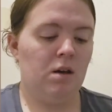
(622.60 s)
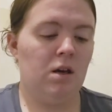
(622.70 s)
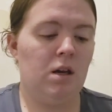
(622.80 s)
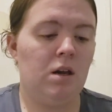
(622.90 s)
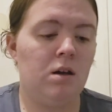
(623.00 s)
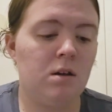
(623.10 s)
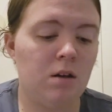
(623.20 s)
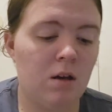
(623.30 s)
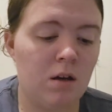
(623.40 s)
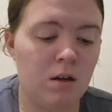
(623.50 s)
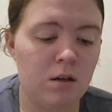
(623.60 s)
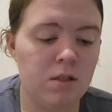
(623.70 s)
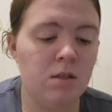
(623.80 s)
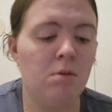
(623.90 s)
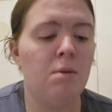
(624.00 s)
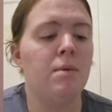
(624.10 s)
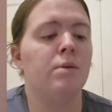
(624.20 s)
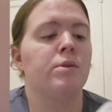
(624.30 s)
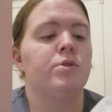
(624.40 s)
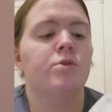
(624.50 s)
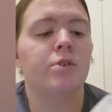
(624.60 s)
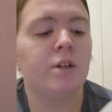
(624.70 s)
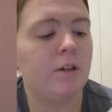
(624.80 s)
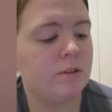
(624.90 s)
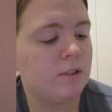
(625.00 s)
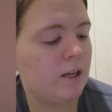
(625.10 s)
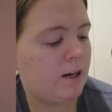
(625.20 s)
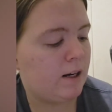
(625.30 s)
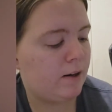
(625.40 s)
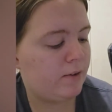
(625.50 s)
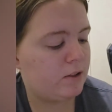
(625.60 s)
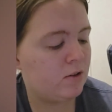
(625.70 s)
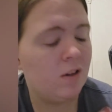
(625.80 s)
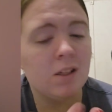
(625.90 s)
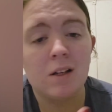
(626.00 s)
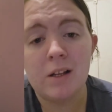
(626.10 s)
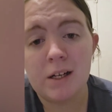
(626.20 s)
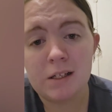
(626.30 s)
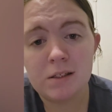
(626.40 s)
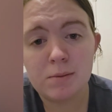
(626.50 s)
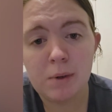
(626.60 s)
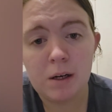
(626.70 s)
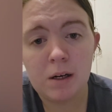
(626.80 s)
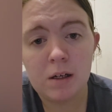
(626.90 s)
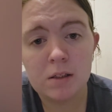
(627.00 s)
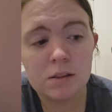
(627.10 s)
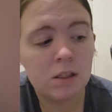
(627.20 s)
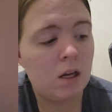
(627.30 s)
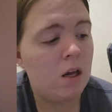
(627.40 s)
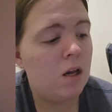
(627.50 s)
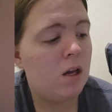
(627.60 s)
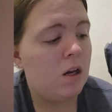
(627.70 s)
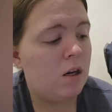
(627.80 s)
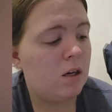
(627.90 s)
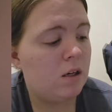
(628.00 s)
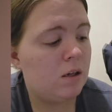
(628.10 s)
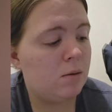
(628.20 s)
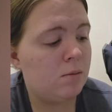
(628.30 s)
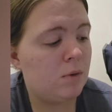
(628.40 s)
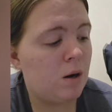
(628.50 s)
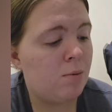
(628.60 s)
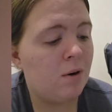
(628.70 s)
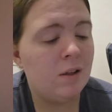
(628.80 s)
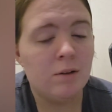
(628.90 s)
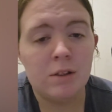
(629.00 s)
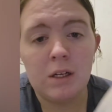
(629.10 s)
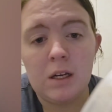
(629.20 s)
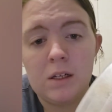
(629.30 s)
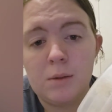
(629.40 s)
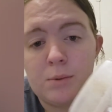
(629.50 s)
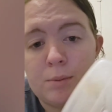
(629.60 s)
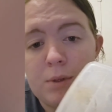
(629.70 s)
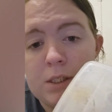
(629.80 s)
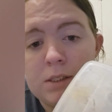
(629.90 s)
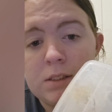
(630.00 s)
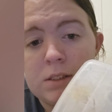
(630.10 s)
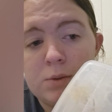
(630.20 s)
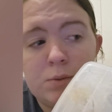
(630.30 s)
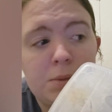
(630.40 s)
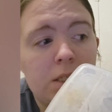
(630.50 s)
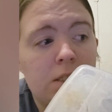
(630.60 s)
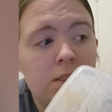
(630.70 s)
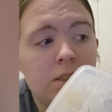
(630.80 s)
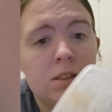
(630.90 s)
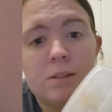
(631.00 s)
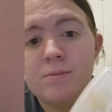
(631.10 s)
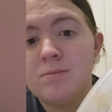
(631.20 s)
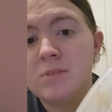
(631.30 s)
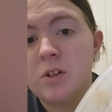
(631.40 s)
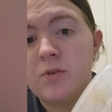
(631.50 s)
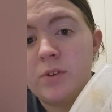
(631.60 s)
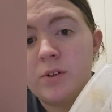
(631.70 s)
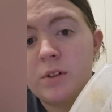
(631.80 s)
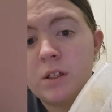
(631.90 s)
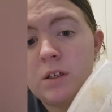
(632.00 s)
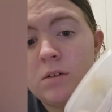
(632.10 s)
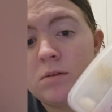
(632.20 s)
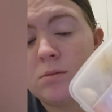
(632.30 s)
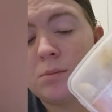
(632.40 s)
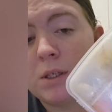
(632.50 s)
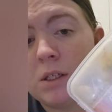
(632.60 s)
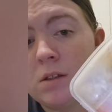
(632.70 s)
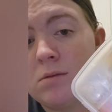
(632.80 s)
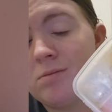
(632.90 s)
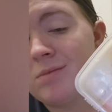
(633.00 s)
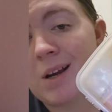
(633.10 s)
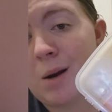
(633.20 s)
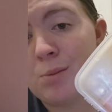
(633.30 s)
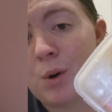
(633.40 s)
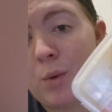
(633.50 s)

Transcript: And some of my rooster tails that I have, it's not the cleanest box. I'll probably end up replacing this one because it's so filthy, but I'm not